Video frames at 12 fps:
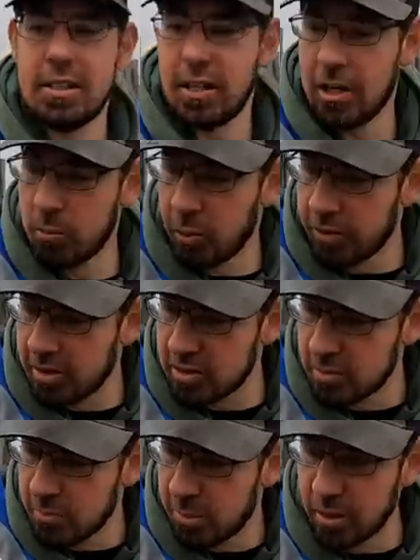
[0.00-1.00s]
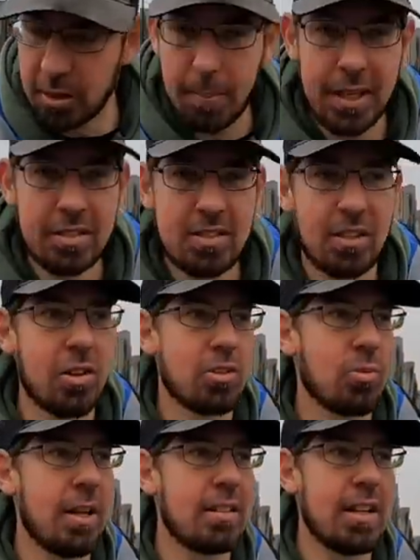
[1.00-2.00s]
you know, you want those burley pellets to go
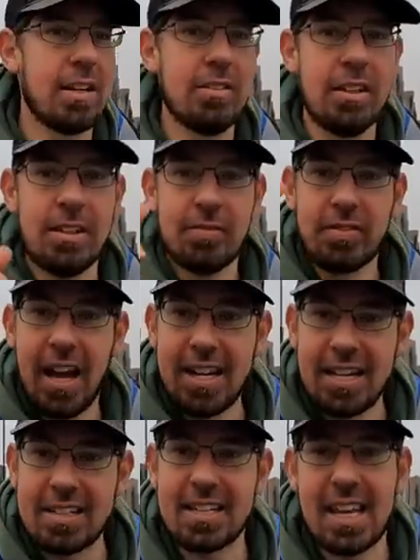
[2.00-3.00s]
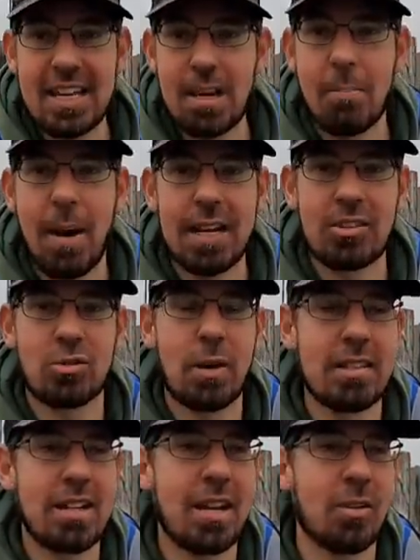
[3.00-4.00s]
straight down and then to get your bait
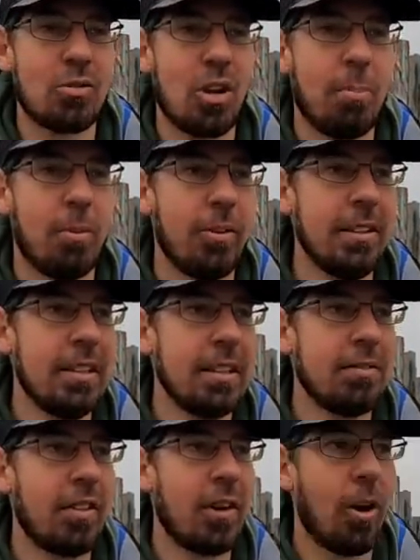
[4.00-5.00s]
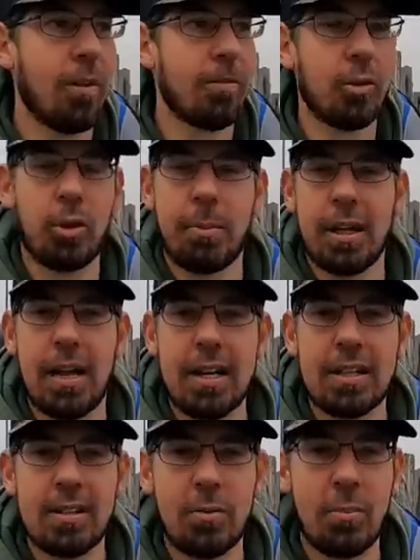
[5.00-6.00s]
straight down on top of it. And hopefully with a bit of
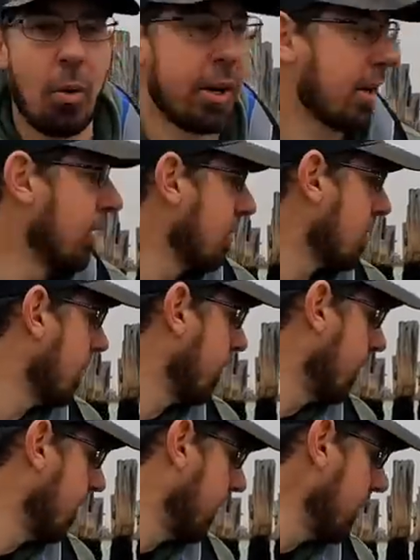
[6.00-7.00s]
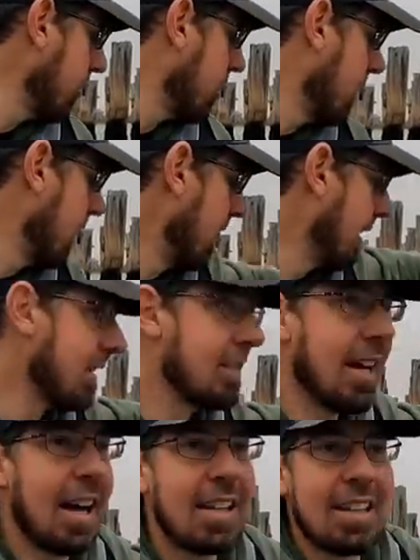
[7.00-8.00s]
luck, we might get onto a few fish.
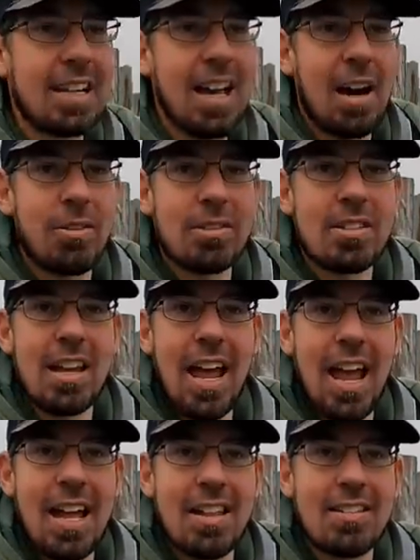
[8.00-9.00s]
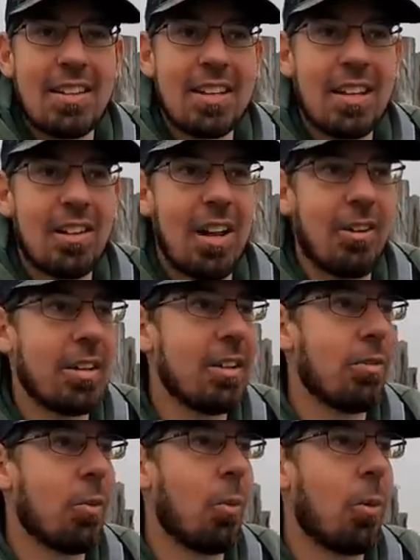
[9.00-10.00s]
And uh, the current and the
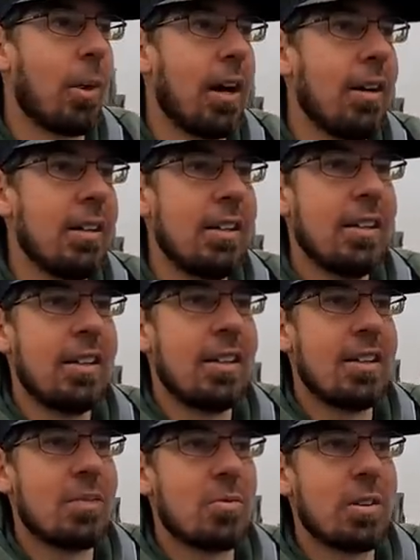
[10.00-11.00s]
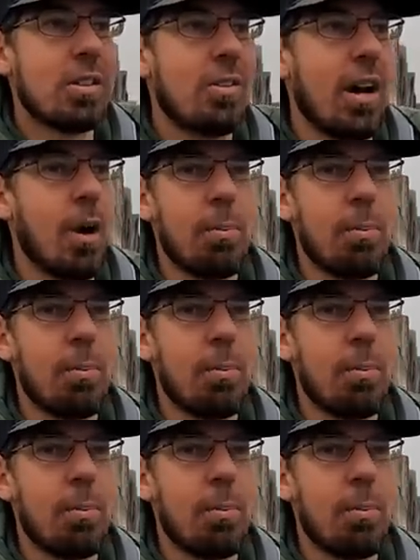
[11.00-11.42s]
clarity of the water is really not